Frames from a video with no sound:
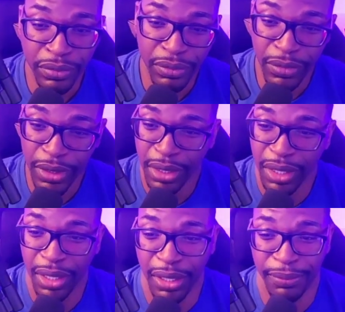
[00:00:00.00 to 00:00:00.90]

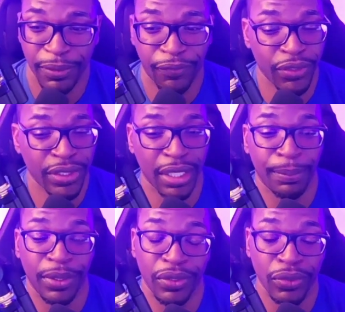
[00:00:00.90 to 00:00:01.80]
the first thing I'm going to
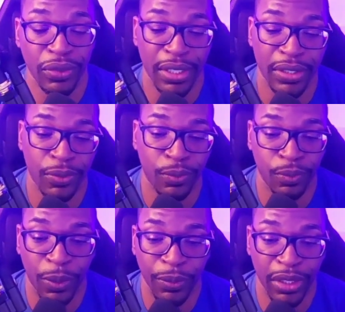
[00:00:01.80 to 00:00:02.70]
do is, what we're
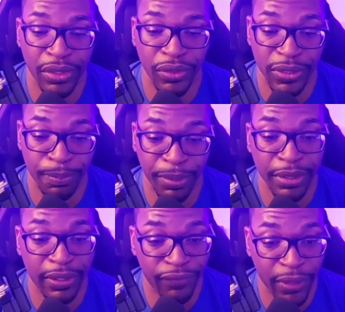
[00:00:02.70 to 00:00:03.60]
going to do is build a
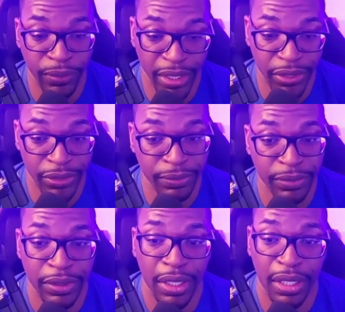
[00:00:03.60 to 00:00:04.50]
foundation.
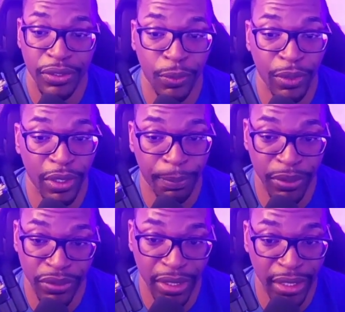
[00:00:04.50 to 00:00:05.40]
So we're going to put
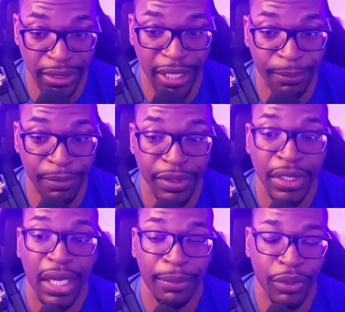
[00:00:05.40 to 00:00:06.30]
together a lab. I'm
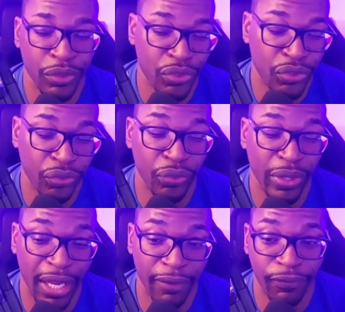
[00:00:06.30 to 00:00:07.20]
going to show you
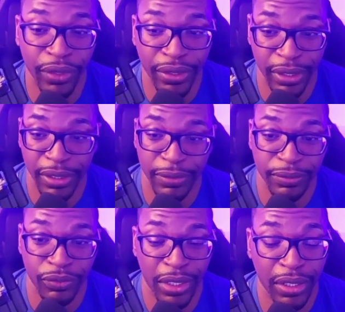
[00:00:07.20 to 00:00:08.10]
everything, right?
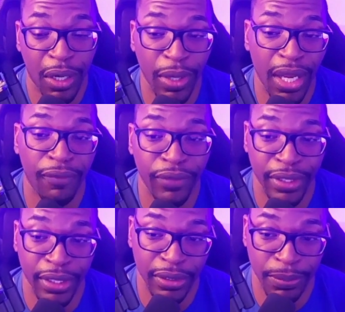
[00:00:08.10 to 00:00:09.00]
How everything
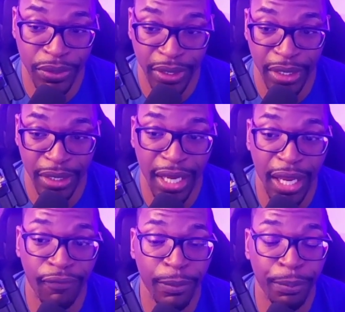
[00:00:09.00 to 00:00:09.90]
comes together. Every
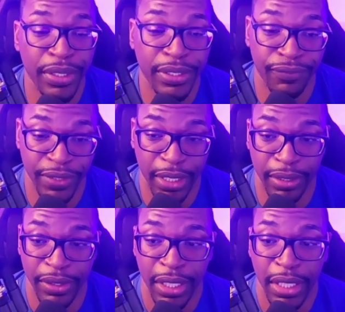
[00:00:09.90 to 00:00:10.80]
piece of tech
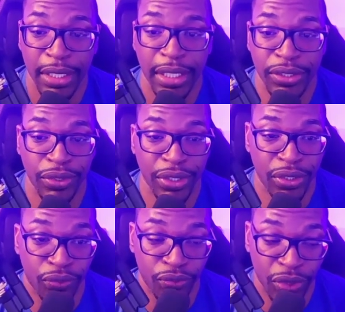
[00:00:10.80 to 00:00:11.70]
that you need to
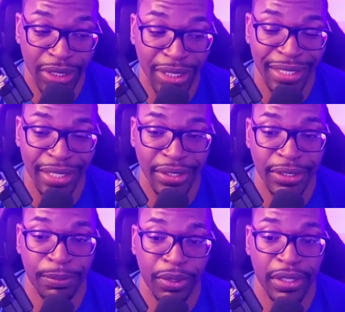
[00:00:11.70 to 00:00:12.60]
run an
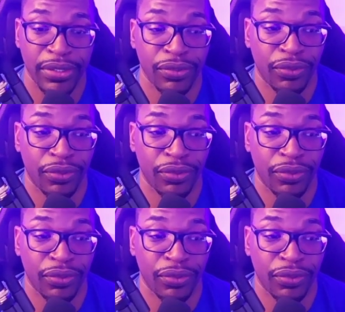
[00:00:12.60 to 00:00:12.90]
enterprise, right?